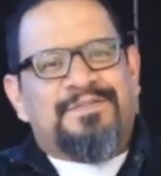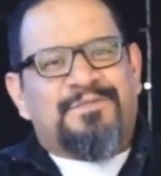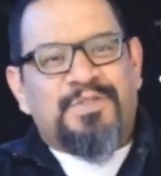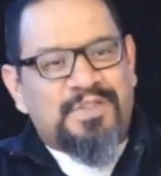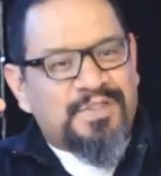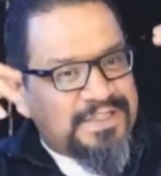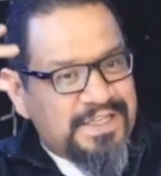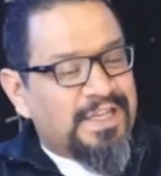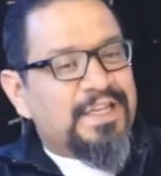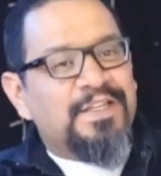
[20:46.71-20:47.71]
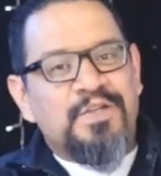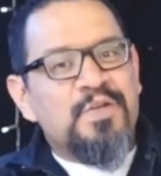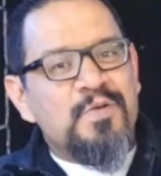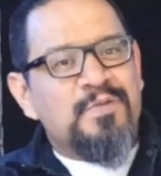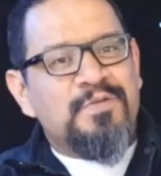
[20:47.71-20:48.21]
What you're seeing in the
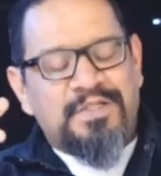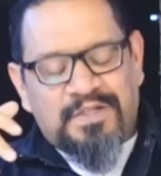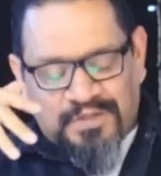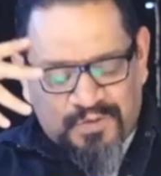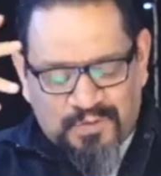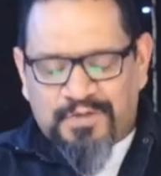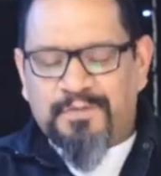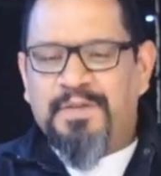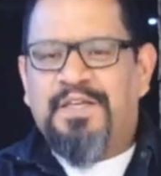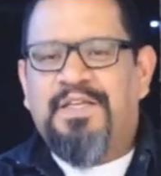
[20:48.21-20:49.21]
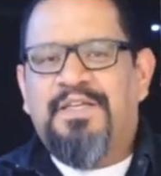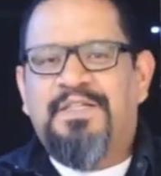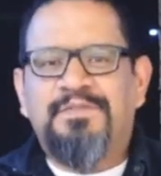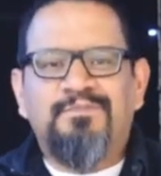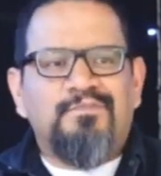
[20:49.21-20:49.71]
news and on social
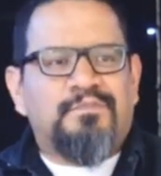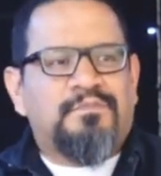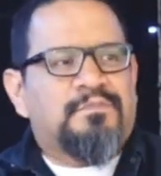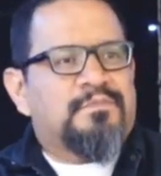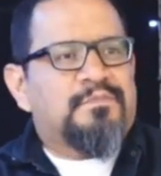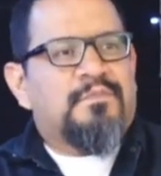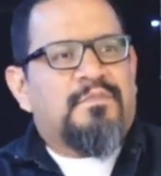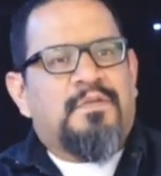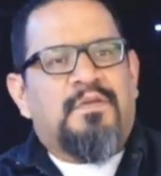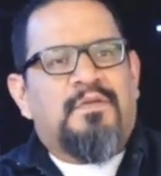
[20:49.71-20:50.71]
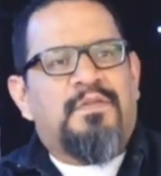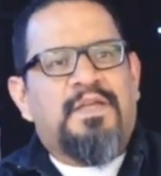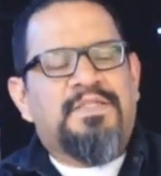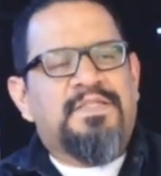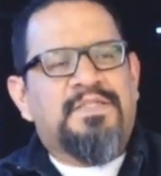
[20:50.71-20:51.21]
media,
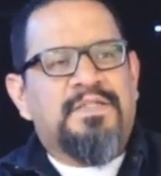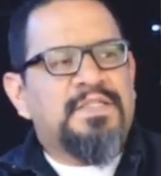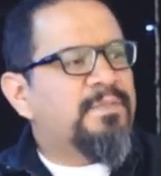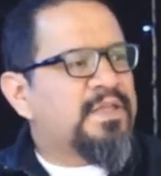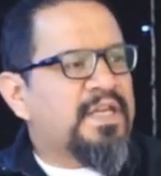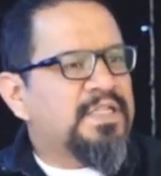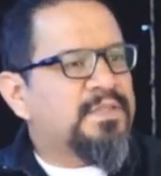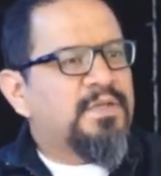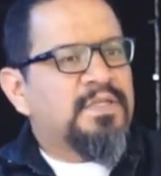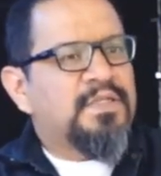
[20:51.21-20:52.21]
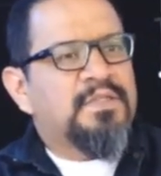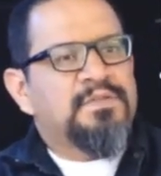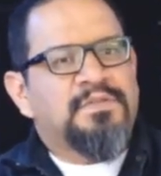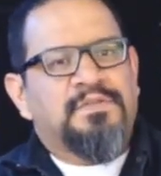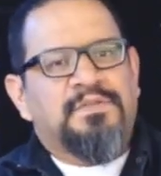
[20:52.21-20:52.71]
that's just the tip of the iceberg.
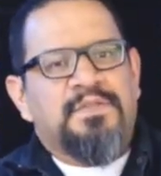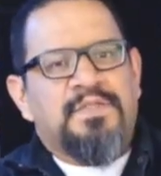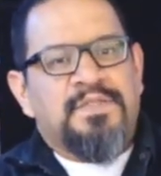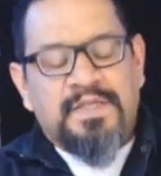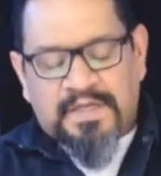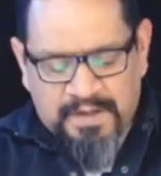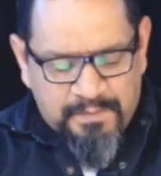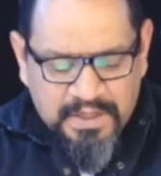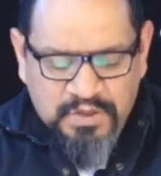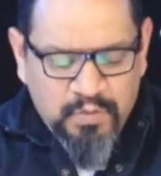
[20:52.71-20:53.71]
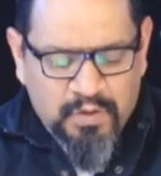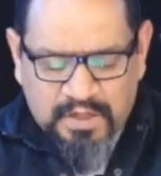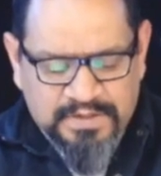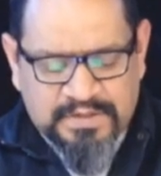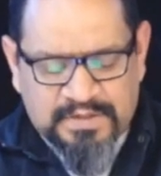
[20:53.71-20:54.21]
It's going to get much
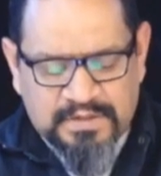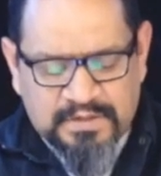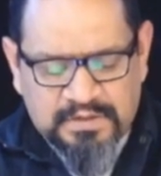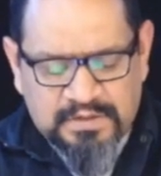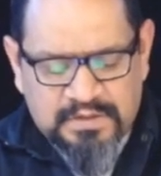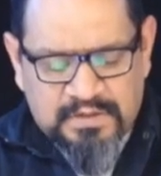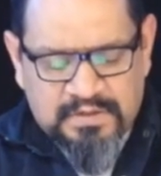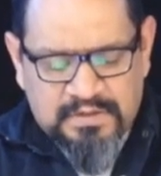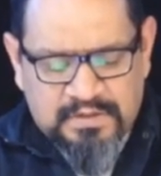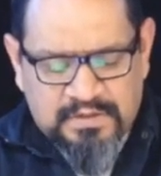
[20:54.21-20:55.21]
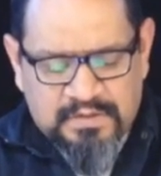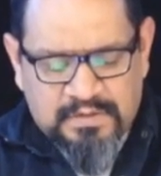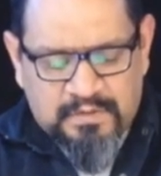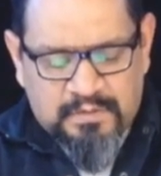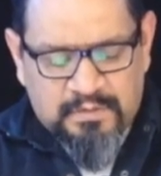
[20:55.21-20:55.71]
worse
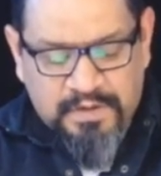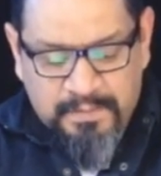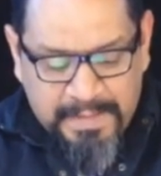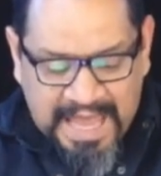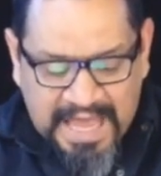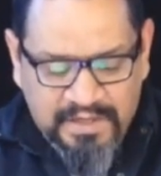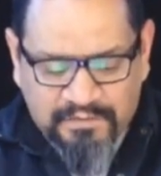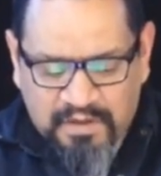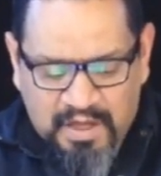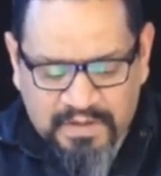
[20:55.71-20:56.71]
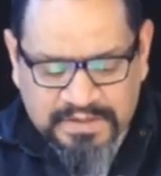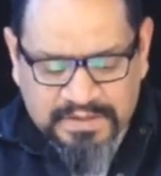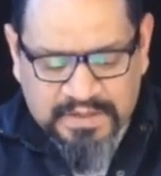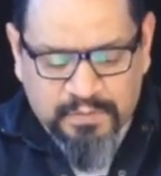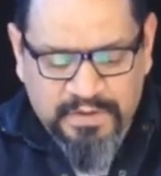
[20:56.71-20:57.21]
when the man of
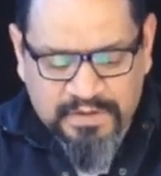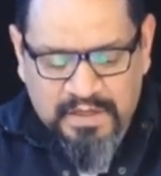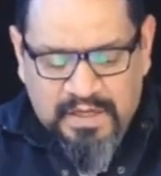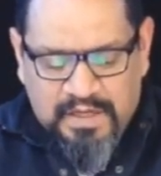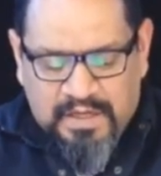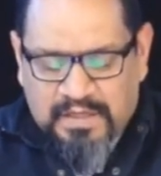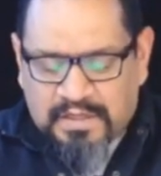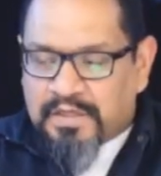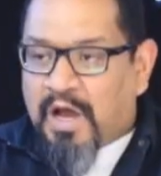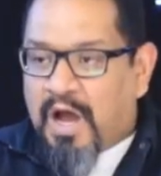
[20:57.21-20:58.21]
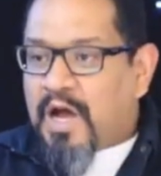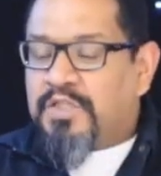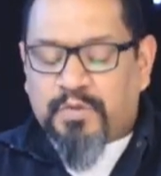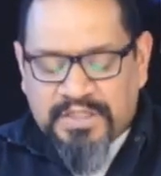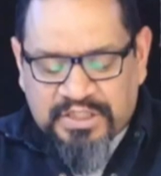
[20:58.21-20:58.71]
lawlessness, when God's
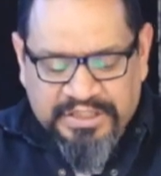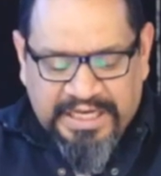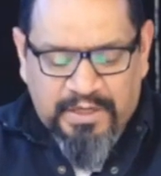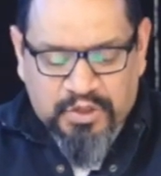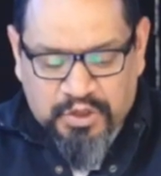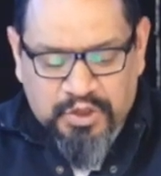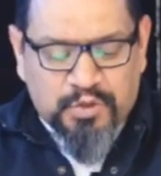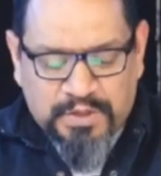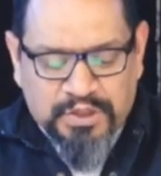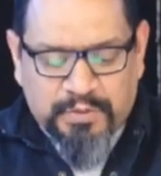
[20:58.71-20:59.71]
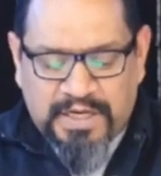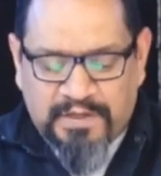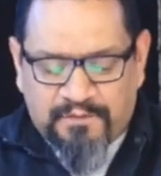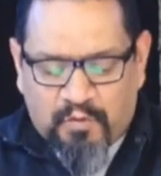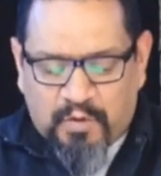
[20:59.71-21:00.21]
restra-
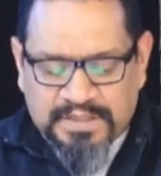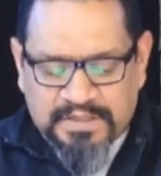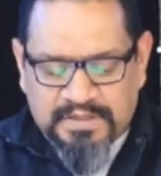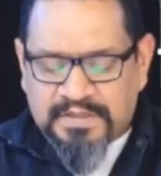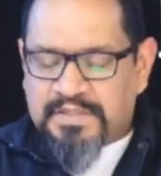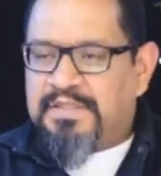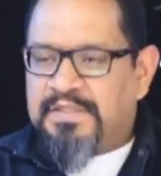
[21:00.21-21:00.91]
restraining forces